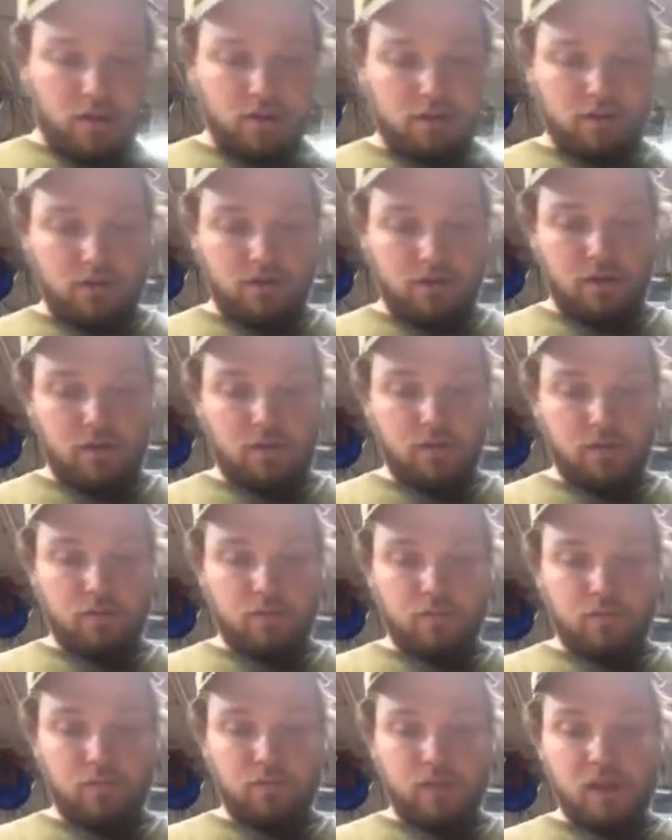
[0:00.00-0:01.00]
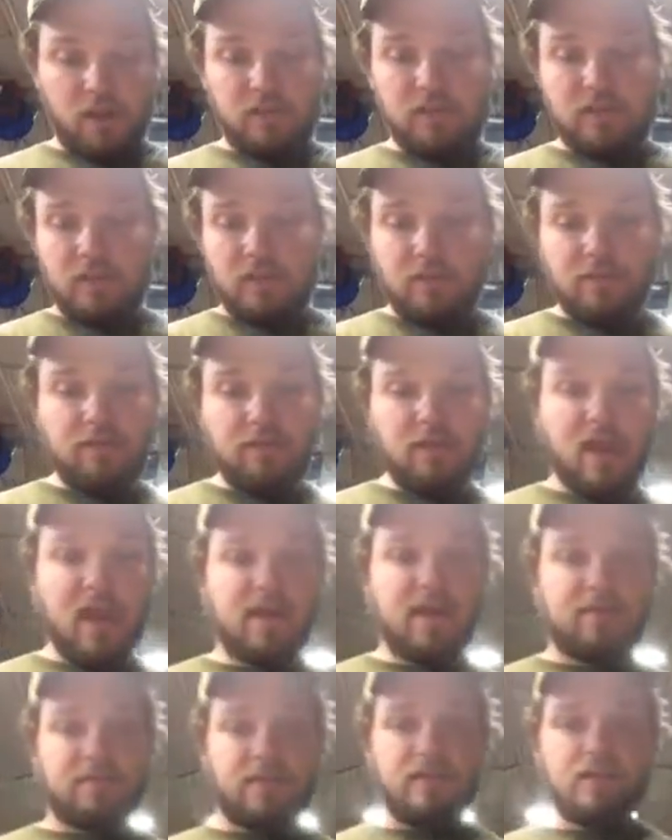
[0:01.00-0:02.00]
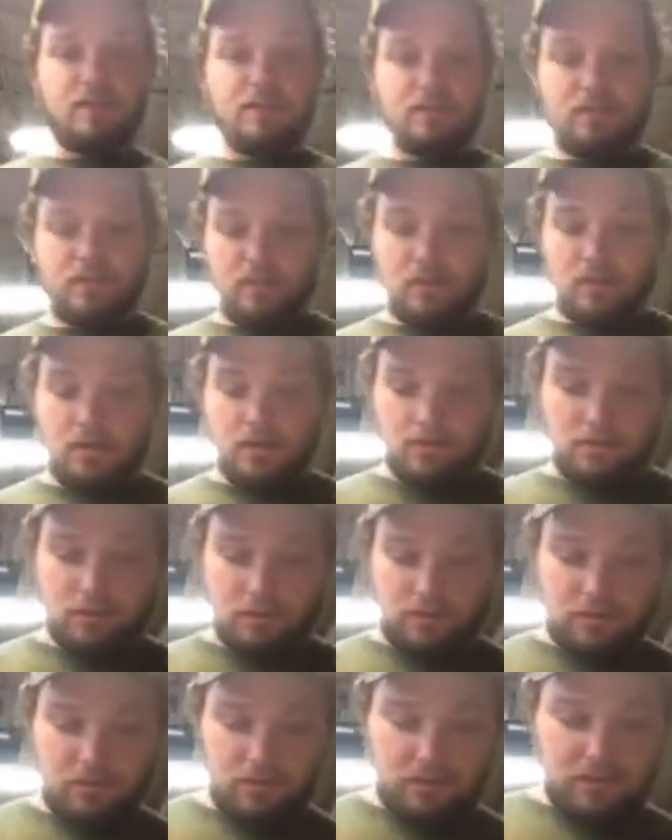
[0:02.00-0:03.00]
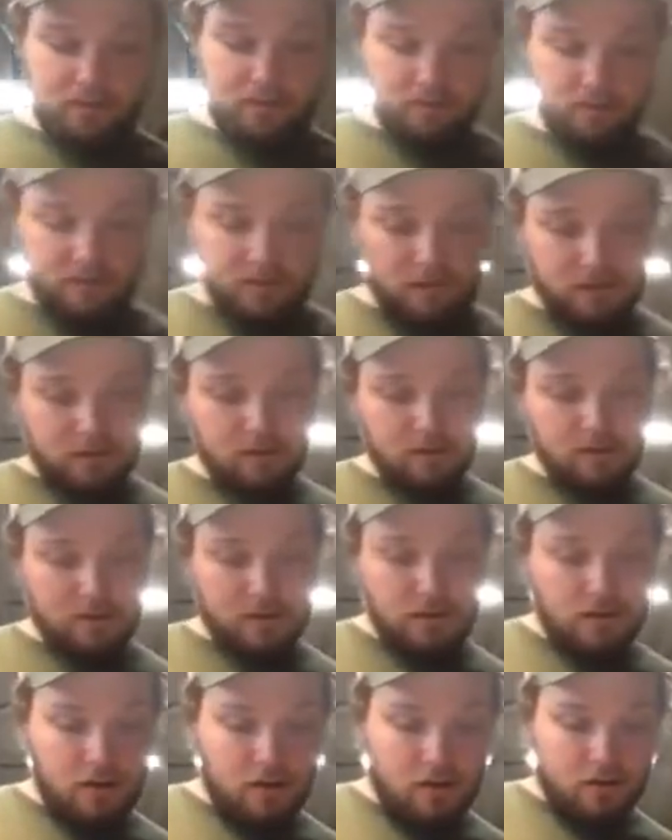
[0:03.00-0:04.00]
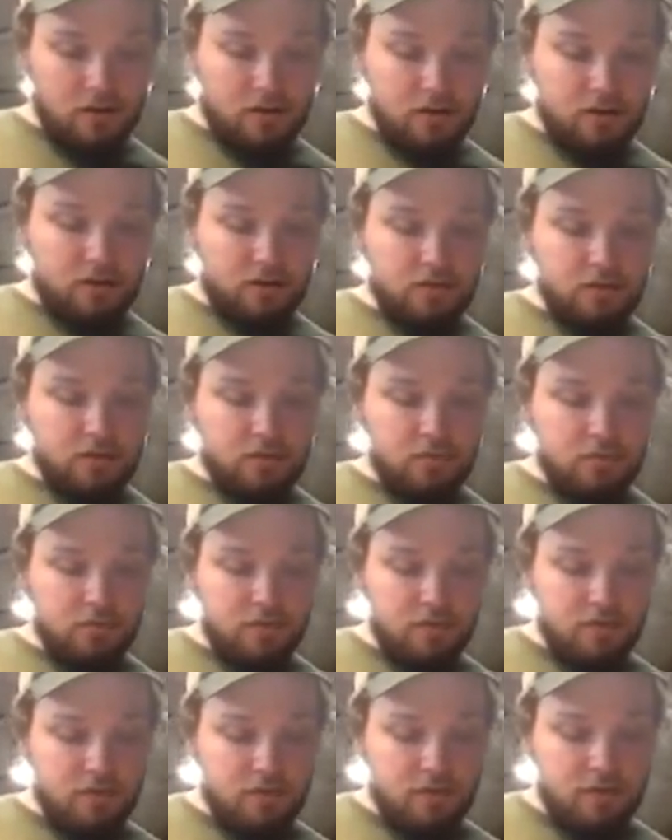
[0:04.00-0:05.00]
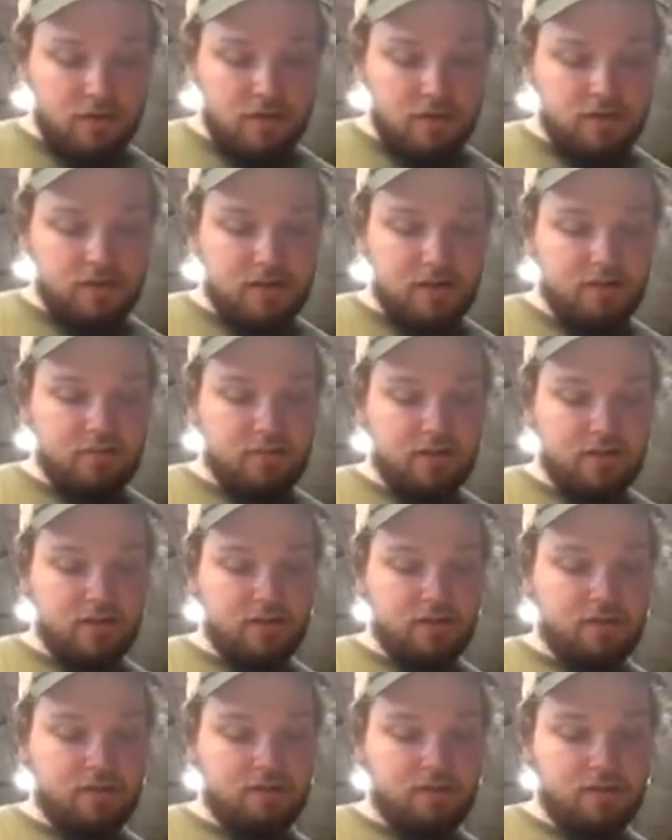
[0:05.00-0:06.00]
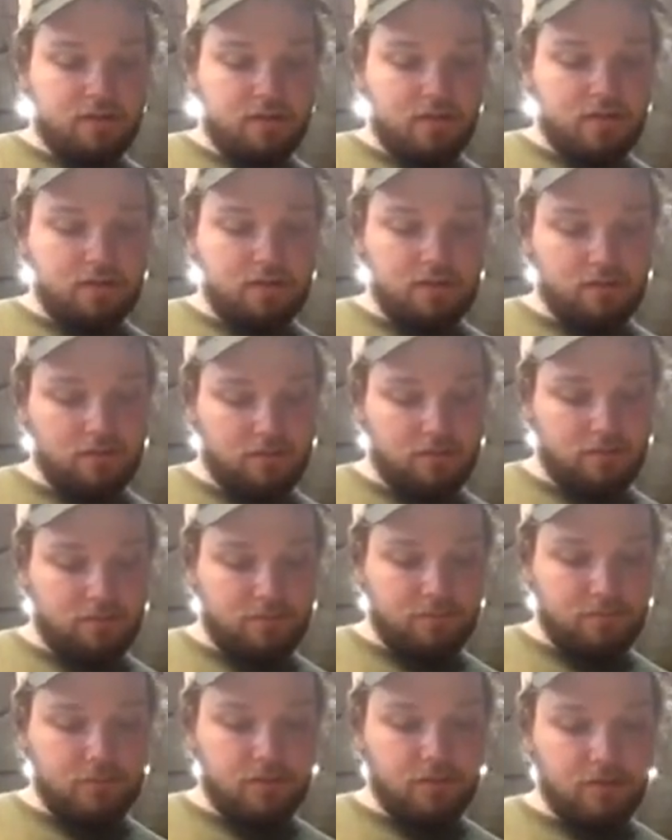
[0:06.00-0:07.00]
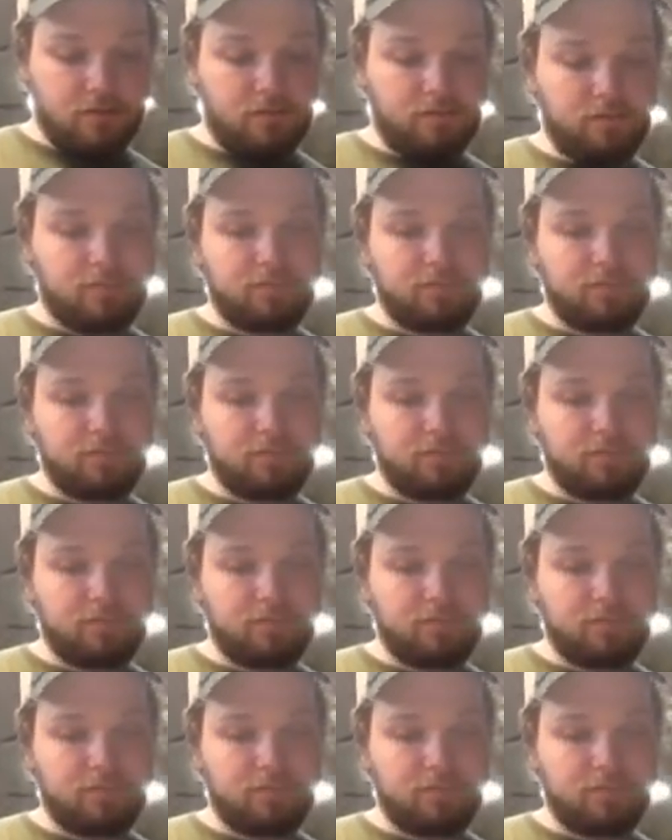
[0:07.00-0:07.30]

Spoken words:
So, and then if you have this, you do the same thing, one stroke at a time, like I showed you. So,